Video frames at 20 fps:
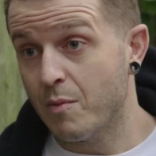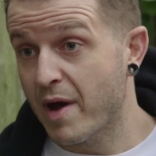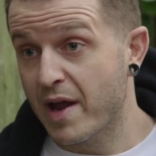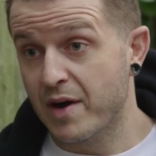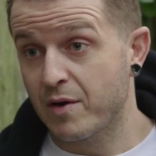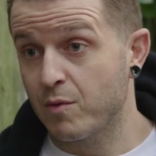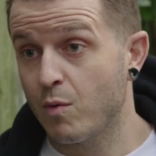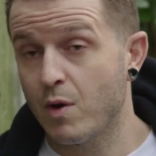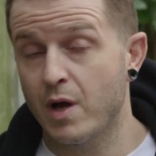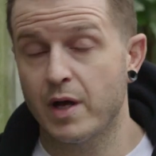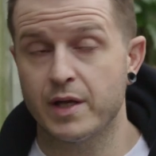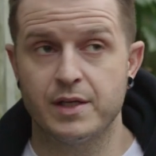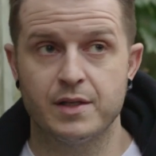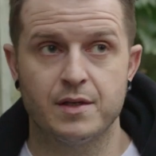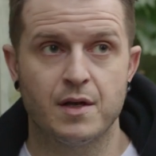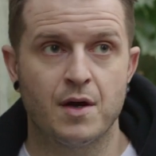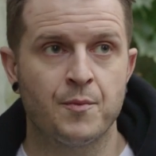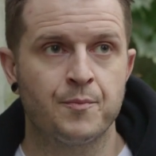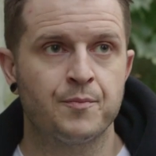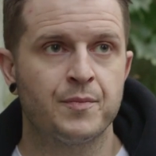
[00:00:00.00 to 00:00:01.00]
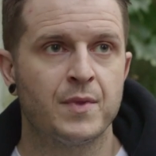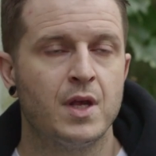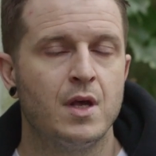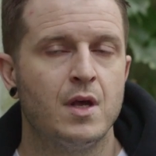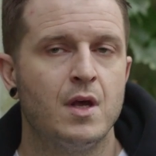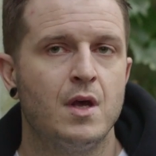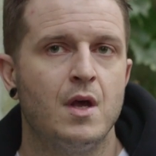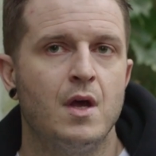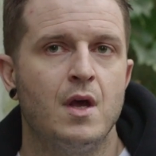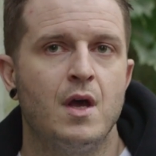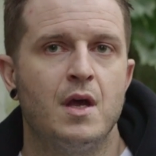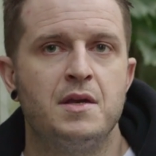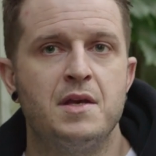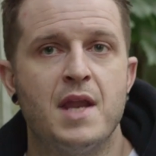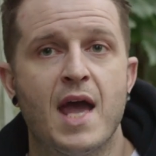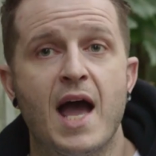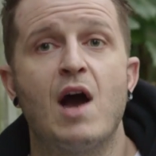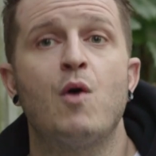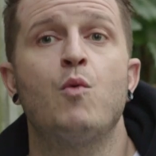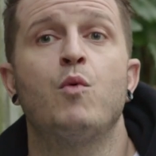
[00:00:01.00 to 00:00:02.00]
matter what, you know?
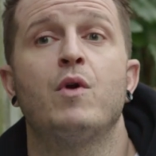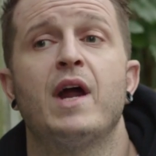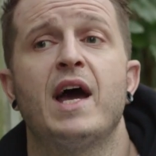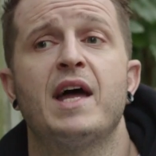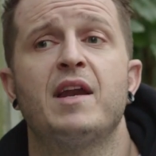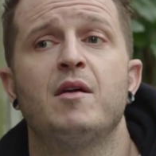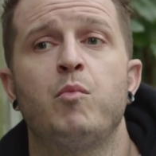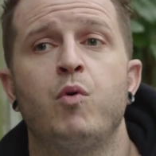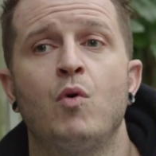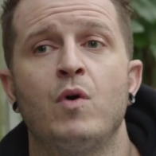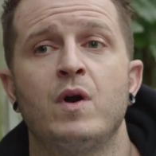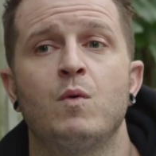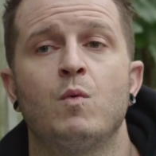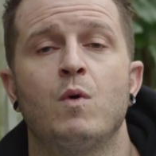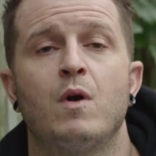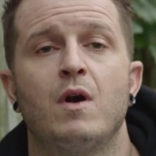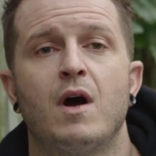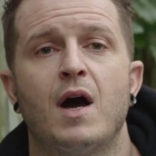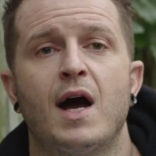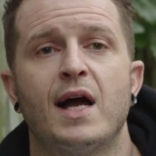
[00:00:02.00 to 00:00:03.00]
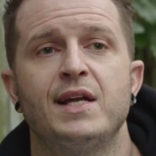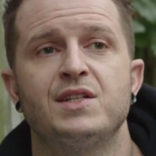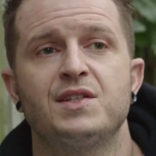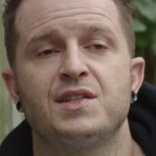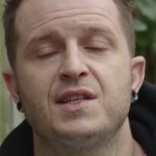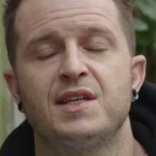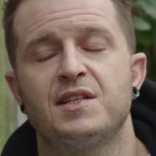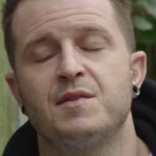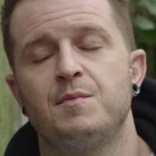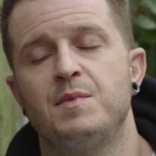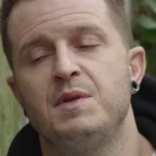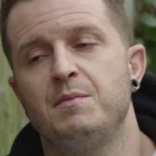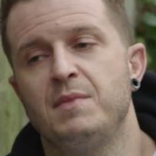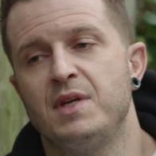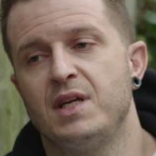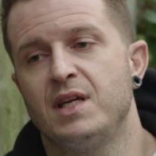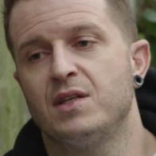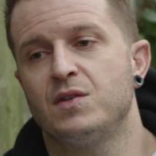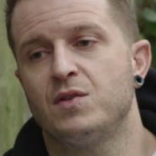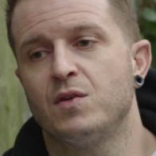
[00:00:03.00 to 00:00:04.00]
Now we're at a point where I just get to be
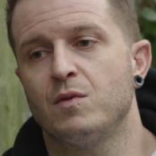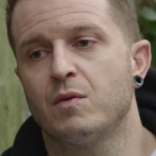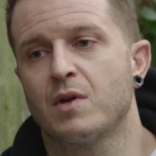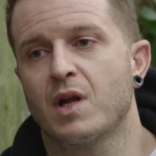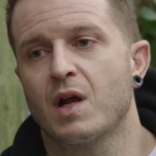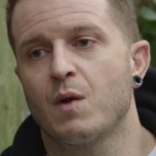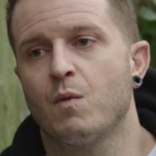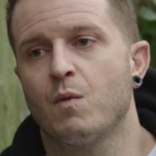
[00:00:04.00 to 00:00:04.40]
me and do what I